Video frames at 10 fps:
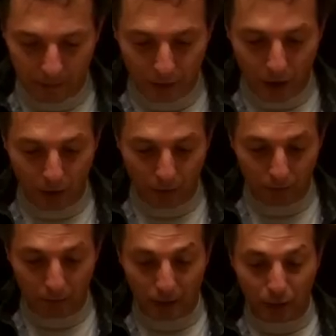So
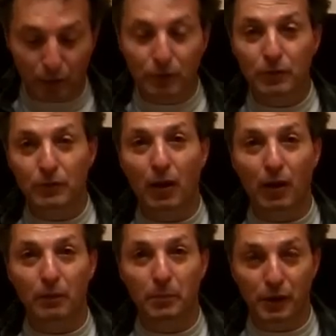I thought
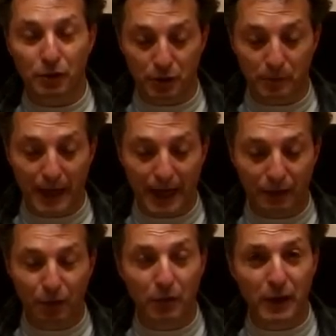I'll purchase them. They had
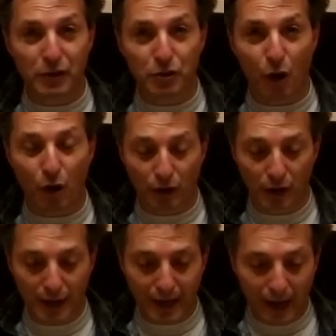2 in stock
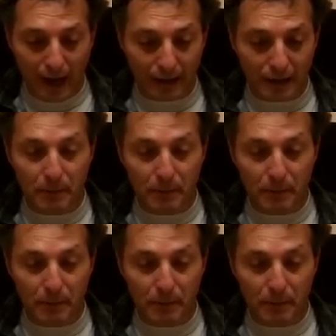at a